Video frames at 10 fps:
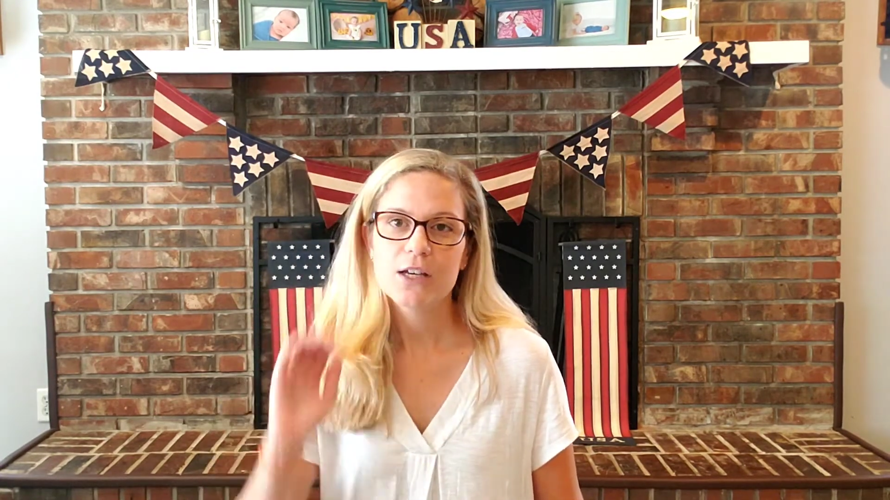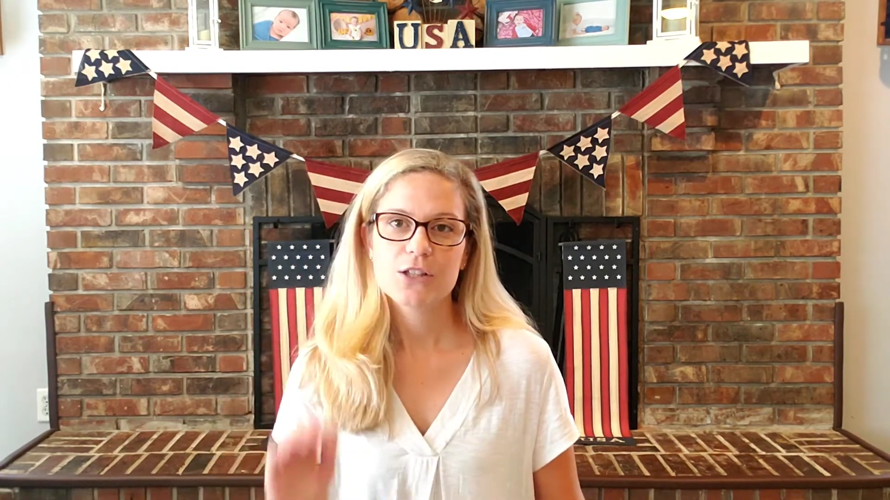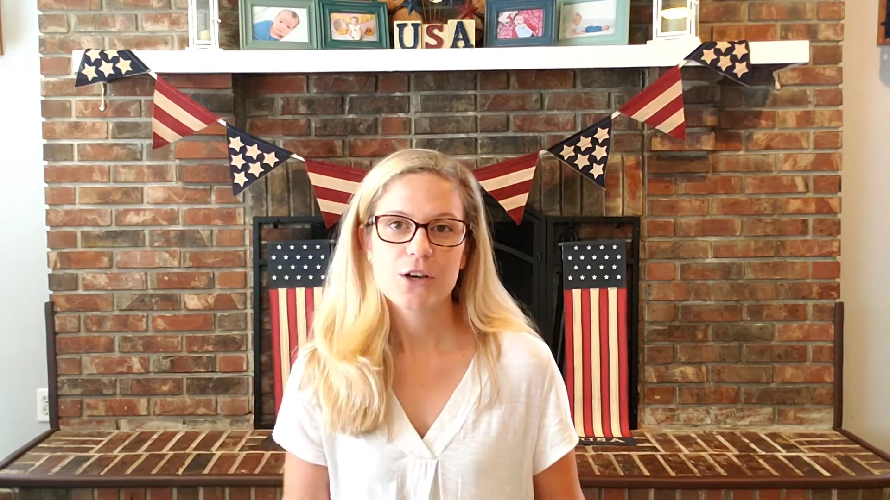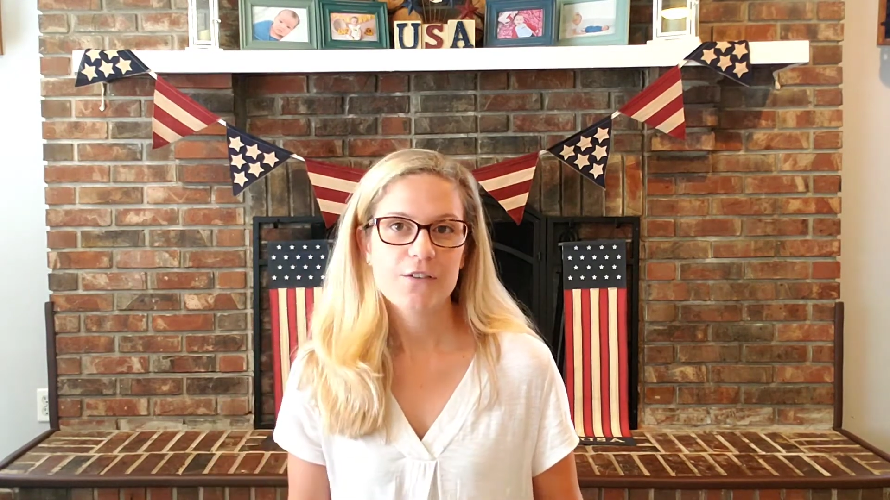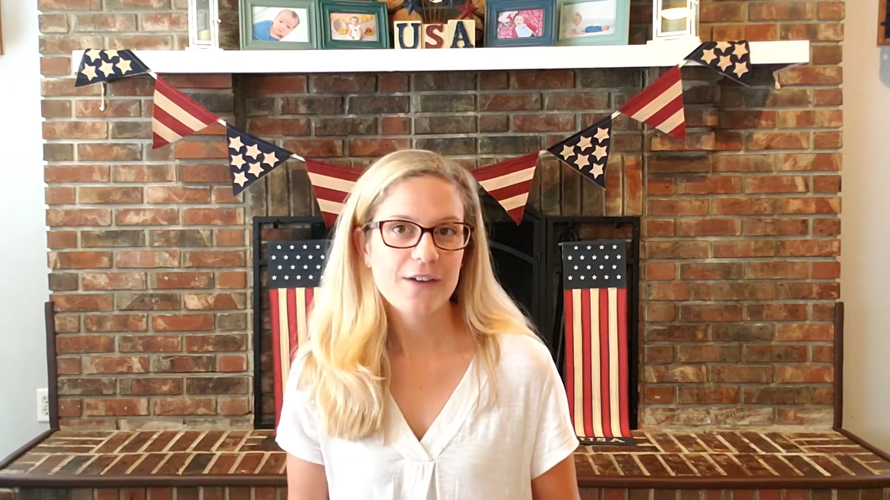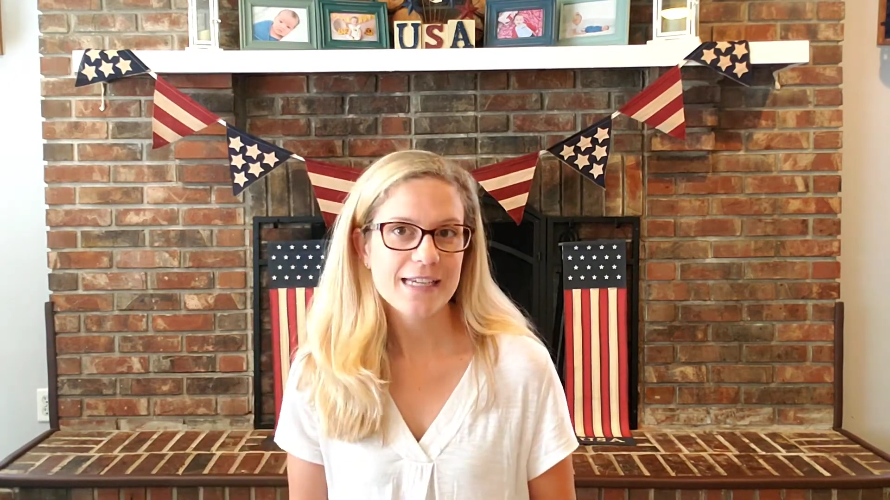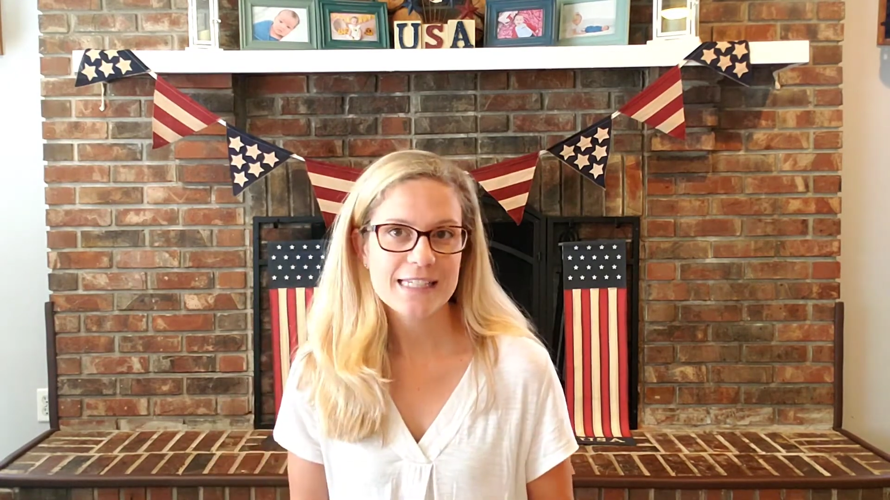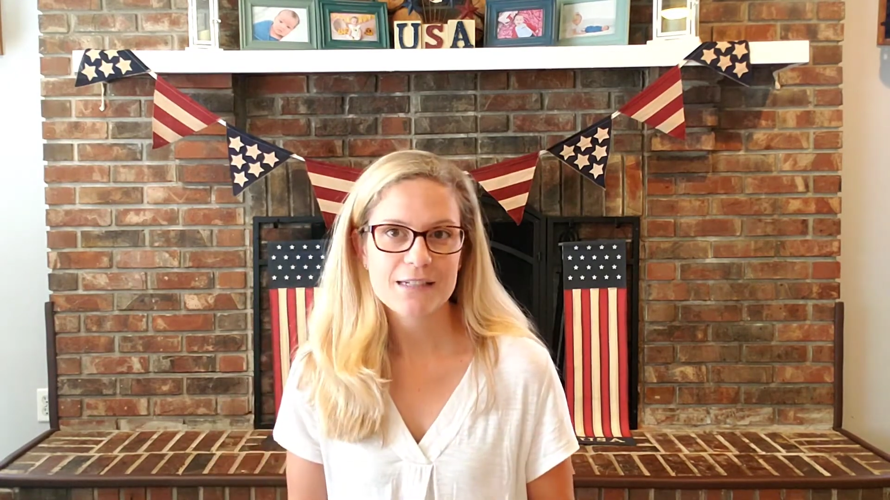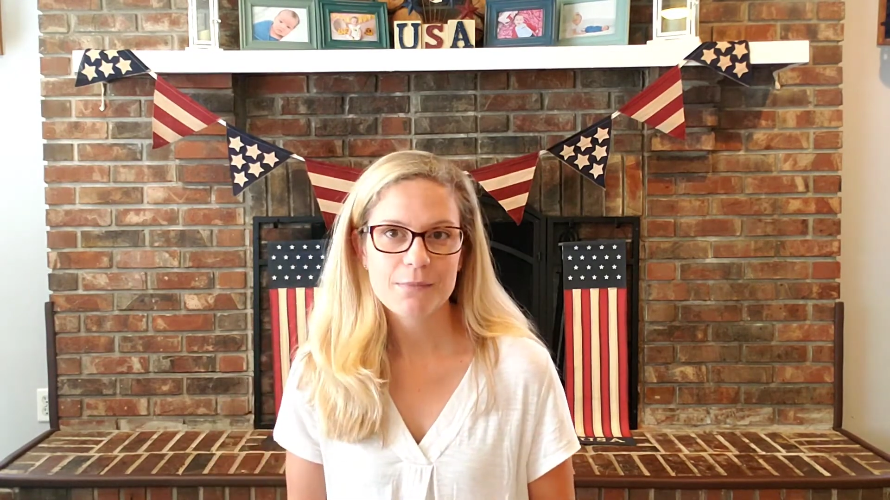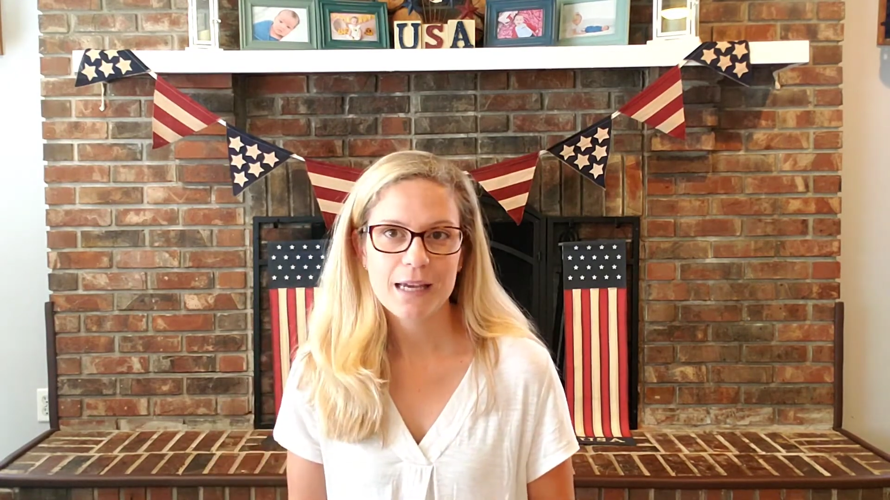So if I
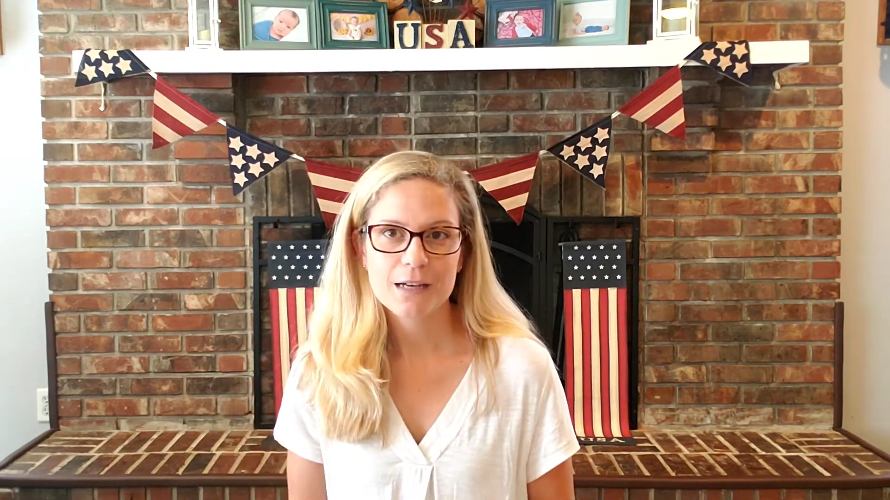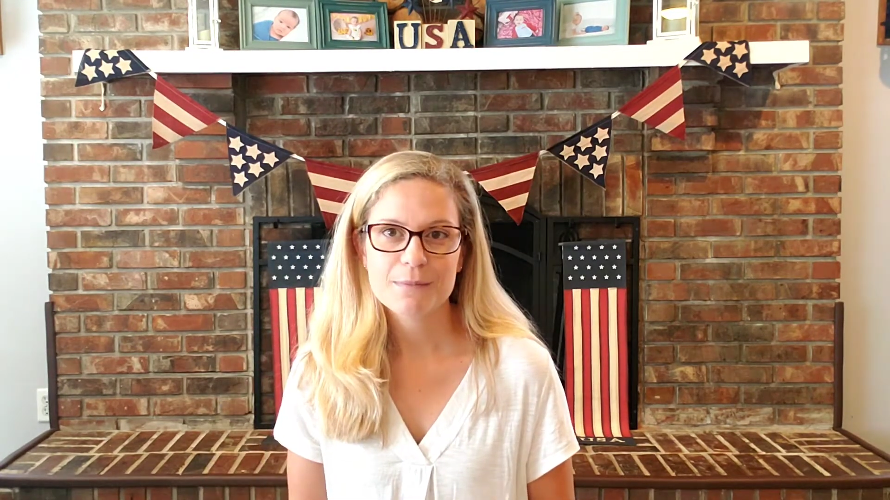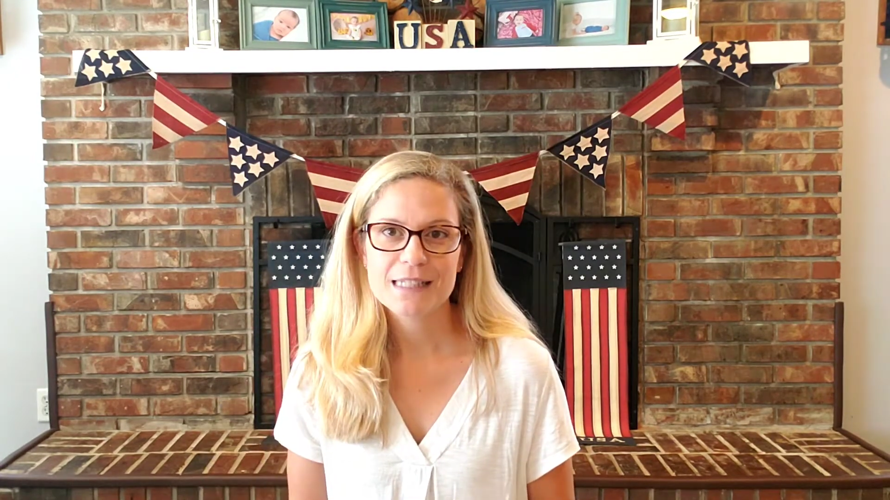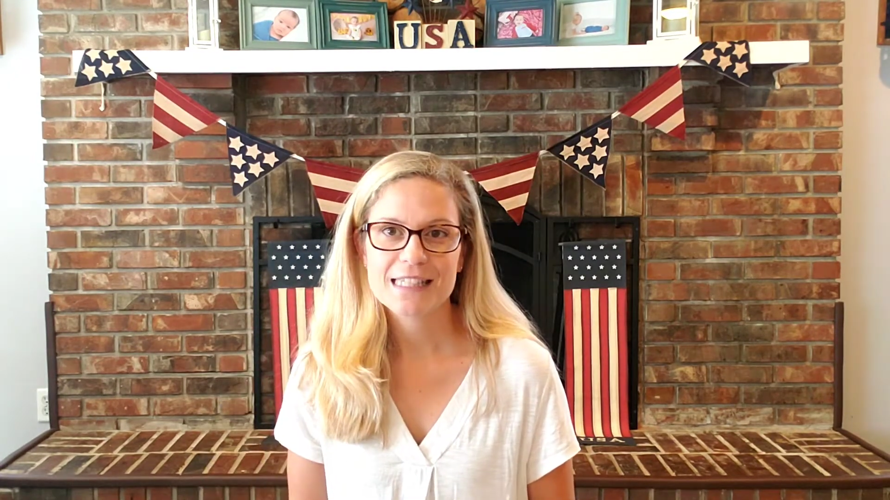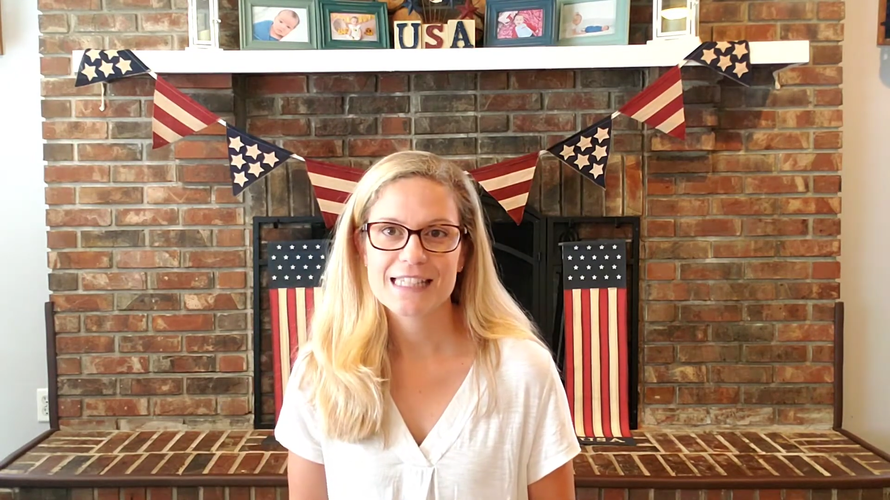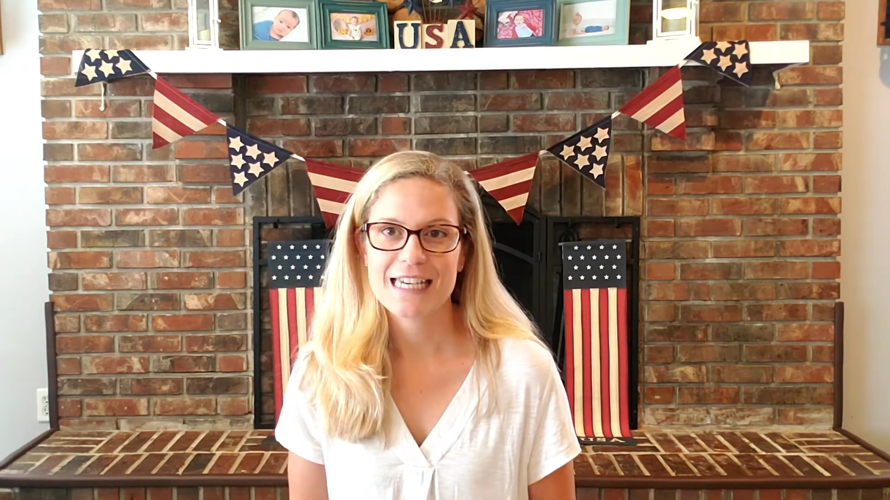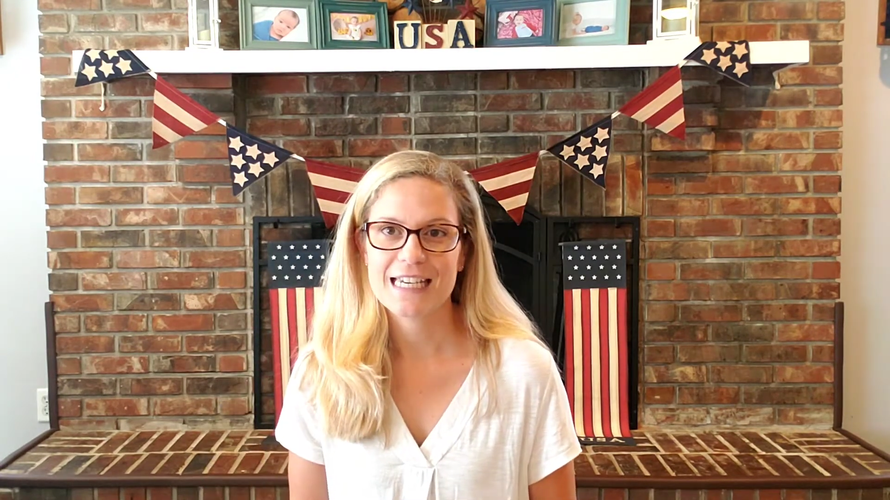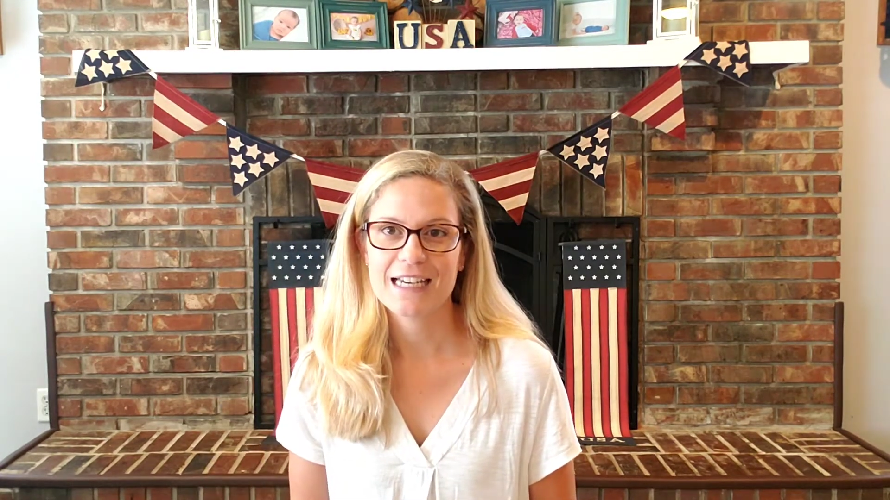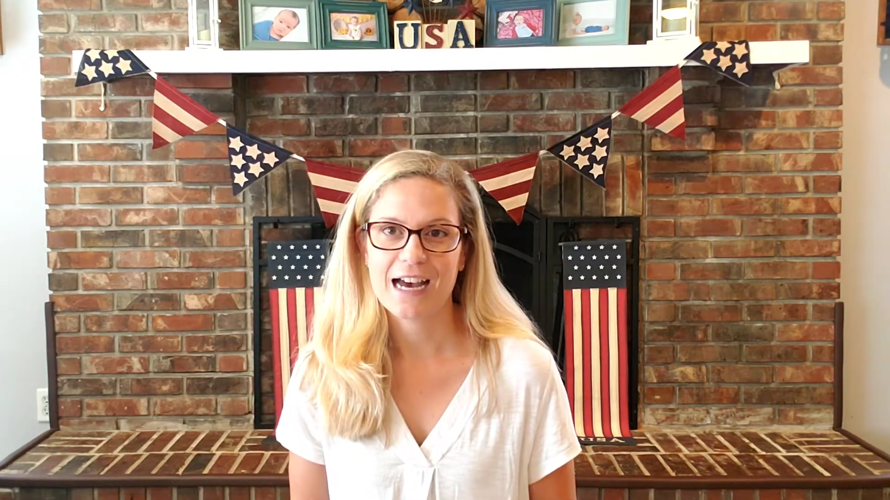did make a mistake,